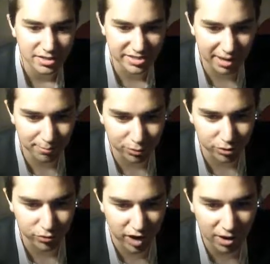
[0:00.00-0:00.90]
temple
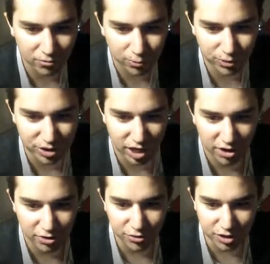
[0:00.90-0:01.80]
crowned with the
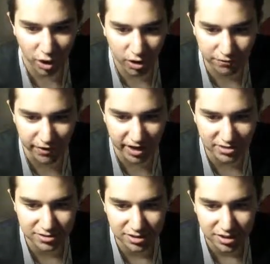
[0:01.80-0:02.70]
unearthly artifact.